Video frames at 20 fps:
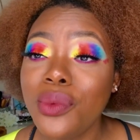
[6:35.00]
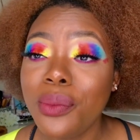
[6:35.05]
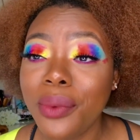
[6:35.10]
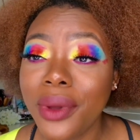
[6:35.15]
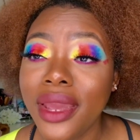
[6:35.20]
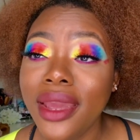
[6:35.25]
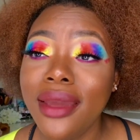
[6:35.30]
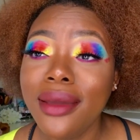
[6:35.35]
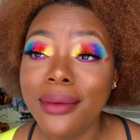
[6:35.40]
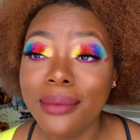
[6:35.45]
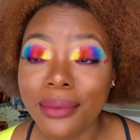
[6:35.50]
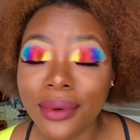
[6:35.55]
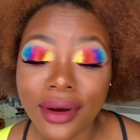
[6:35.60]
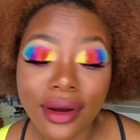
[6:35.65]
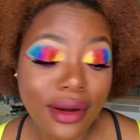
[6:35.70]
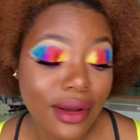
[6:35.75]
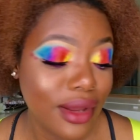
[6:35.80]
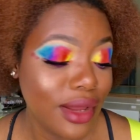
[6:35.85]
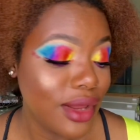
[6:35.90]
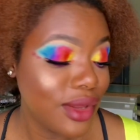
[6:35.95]
paper
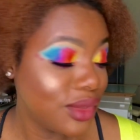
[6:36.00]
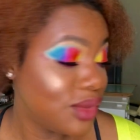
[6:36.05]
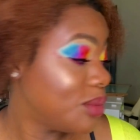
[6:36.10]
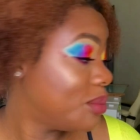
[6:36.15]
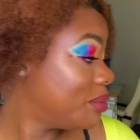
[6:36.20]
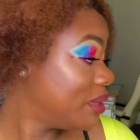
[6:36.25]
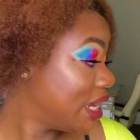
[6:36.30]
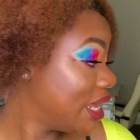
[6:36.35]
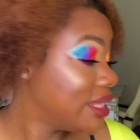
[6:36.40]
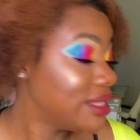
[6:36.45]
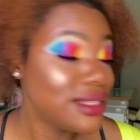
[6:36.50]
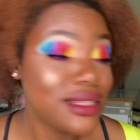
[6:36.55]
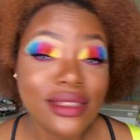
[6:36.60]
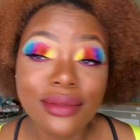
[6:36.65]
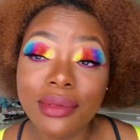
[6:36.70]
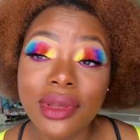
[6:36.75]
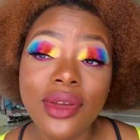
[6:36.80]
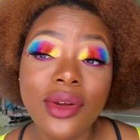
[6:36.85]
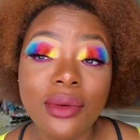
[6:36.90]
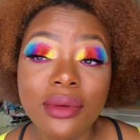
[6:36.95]
to blend this
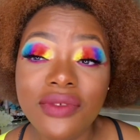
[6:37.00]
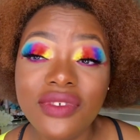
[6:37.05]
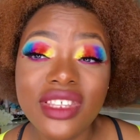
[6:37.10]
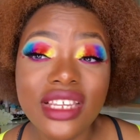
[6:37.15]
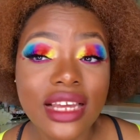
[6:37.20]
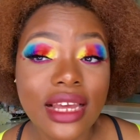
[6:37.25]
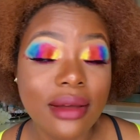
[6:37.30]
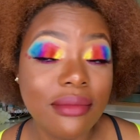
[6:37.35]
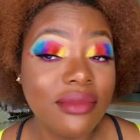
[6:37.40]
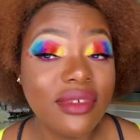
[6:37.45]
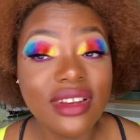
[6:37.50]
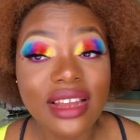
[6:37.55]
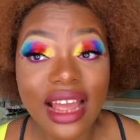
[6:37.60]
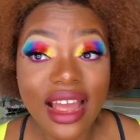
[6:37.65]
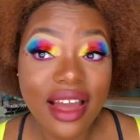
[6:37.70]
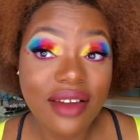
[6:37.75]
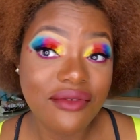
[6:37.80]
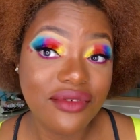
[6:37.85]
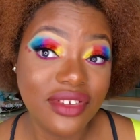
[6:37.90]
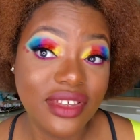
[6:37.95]
makeup. If you think I
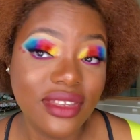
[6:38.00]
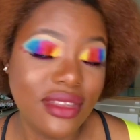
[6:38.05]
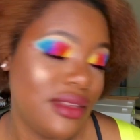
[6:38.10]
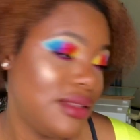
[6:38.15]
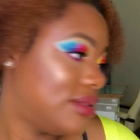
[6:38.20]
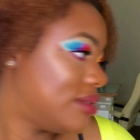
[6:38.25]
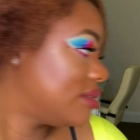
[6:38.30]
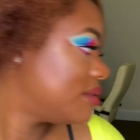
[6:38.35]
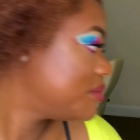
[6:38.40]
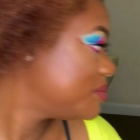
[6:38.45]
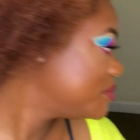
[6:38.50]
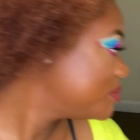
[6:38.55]
have receipts,